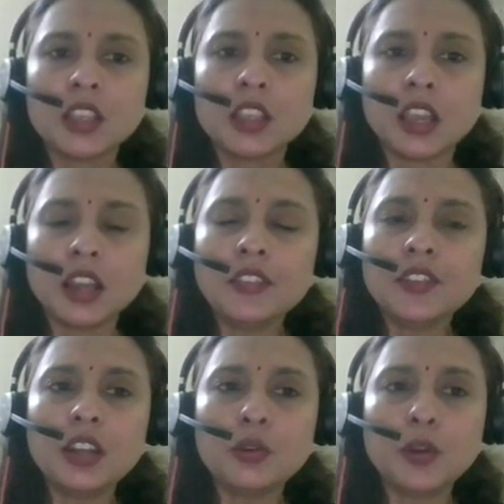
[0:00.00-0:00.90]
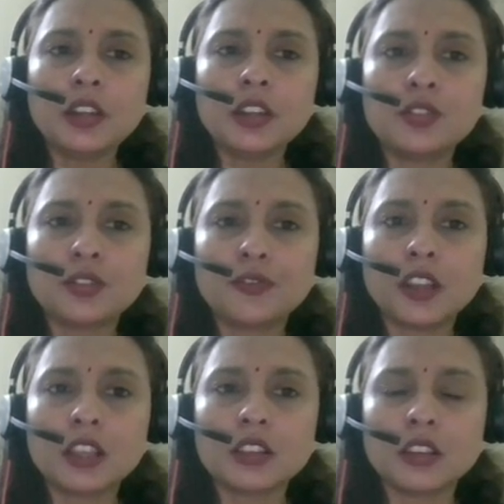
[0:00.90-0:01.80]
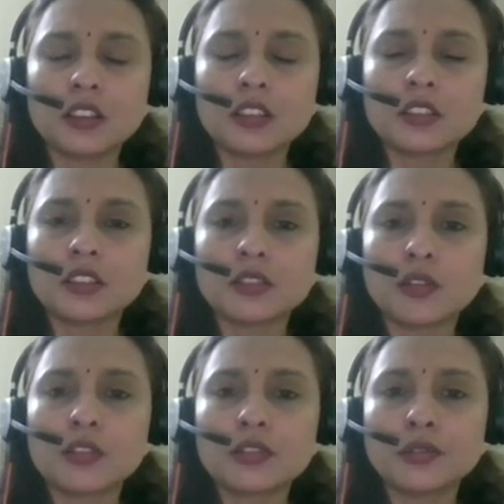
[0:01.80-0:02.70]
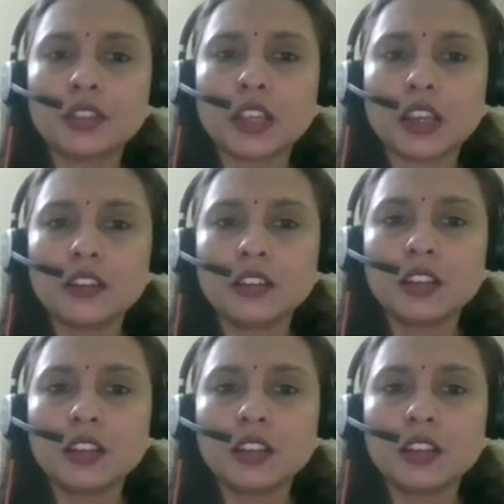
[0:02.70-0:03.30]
Another advantage of flex, uh, this is also that